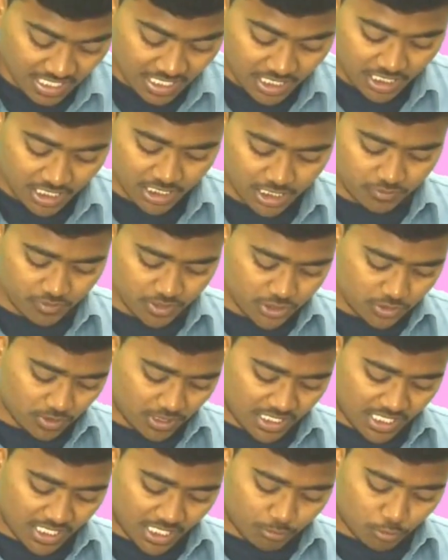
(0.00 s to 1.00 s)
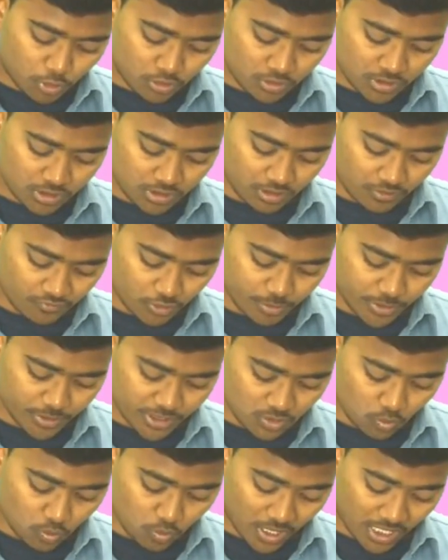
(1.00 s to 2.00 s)
individually an amount of
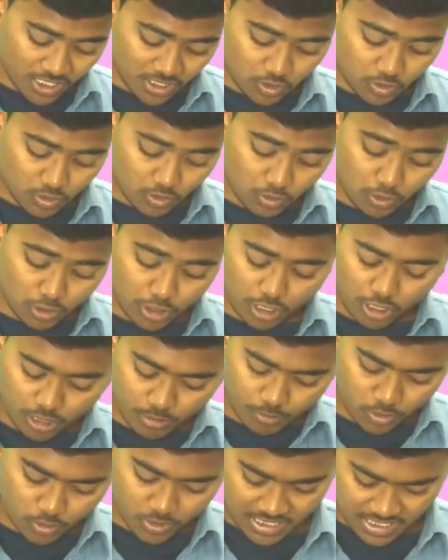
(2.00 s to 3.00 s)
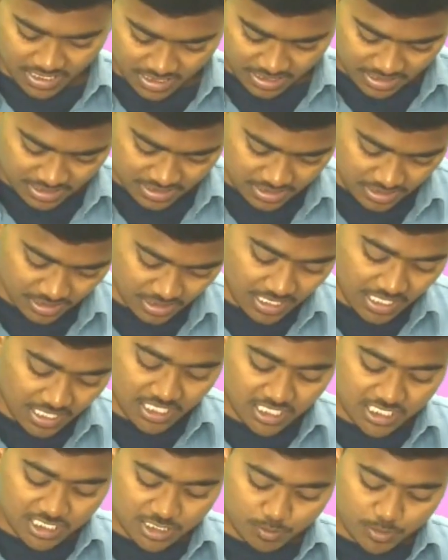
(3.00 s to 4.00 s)
rupees 1 crore or above, yes,
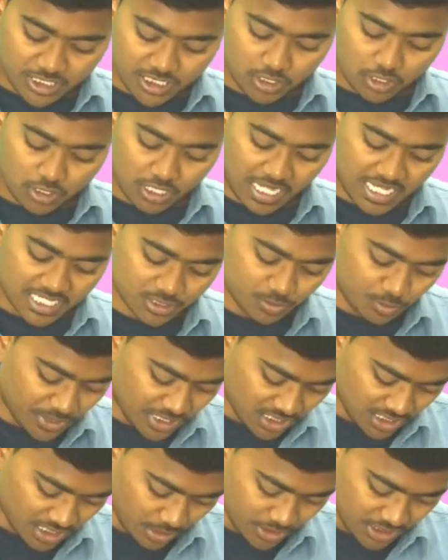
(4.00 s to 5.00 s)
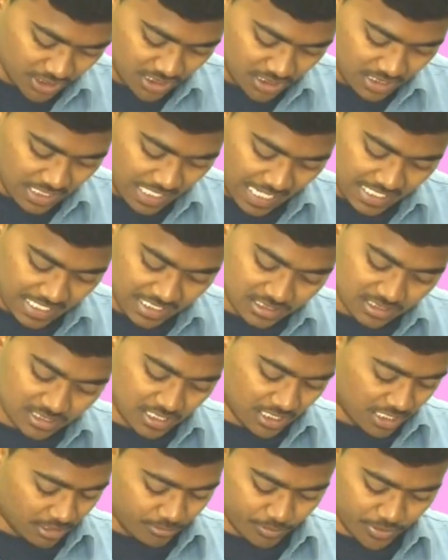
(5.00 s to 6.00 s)
is being or has been committed against the
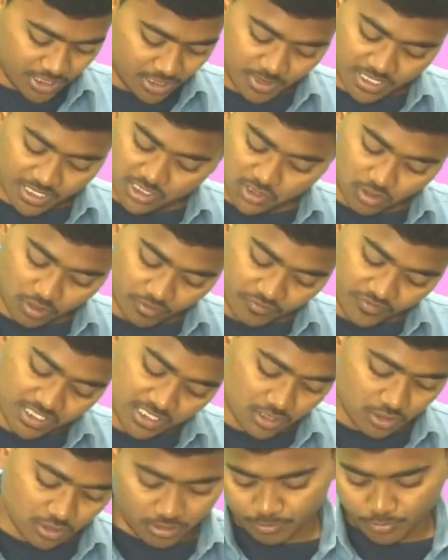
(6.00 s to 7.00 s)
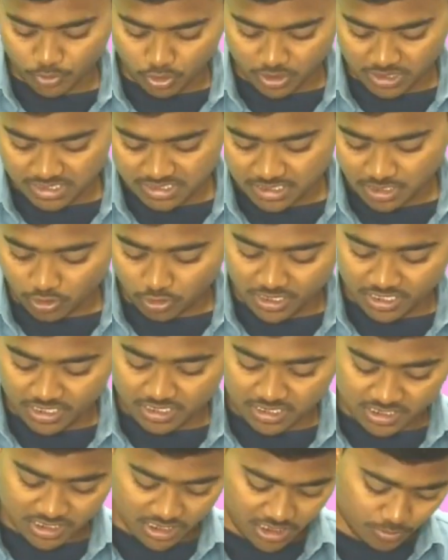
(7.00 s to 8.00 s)
company by its officers or employees, the
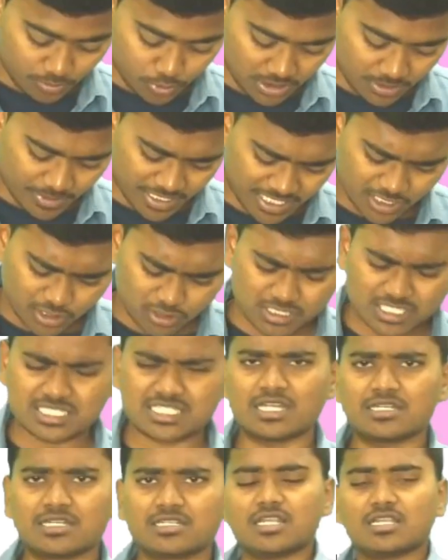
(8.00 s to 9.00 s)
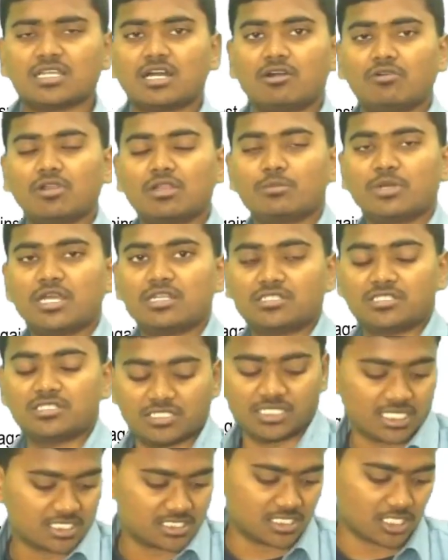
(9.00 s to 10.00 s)
auditor shall report the matter to the central government.
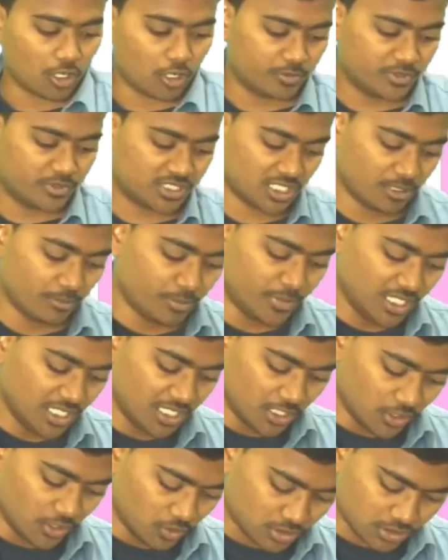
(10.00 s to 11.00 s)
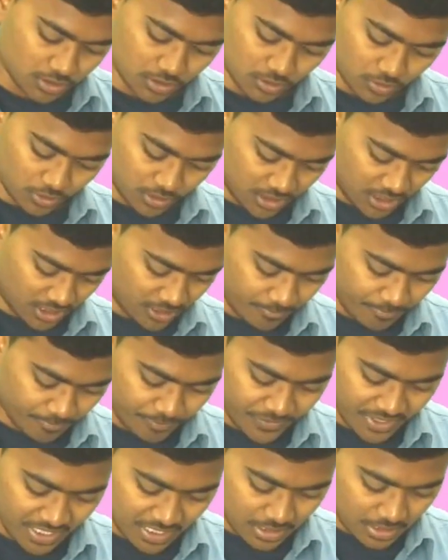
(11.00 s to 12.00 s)
Yes, option B looks good.
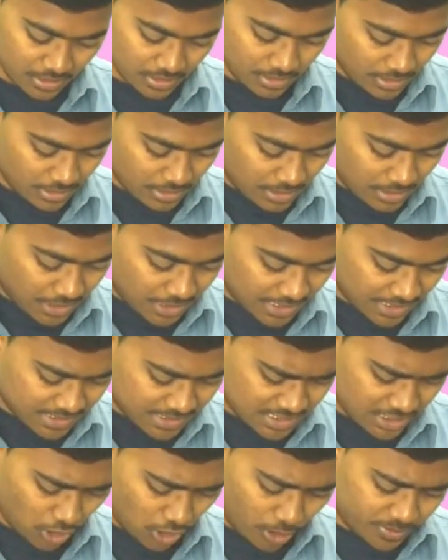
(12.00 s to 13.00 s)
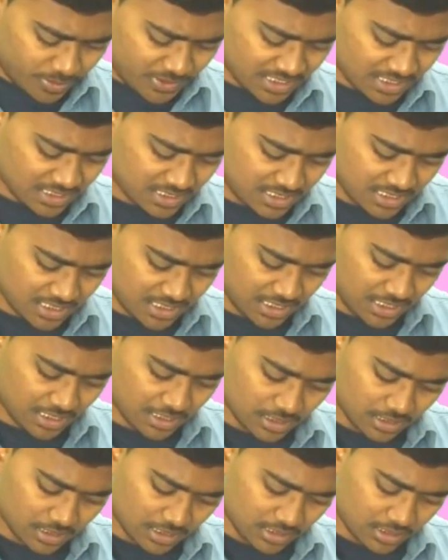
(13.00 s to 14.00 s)
Next, option C
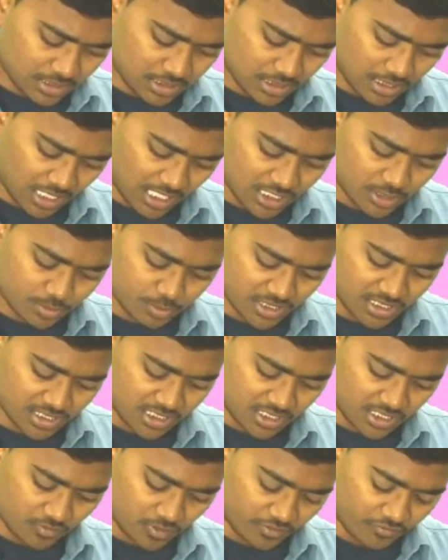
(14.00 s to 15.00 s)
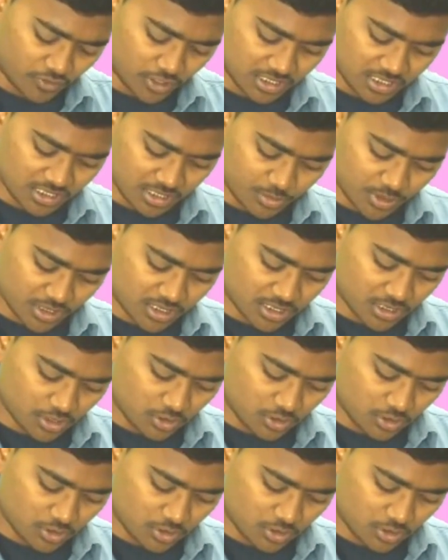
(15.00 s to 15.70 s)
Yes, as per section 140 subsection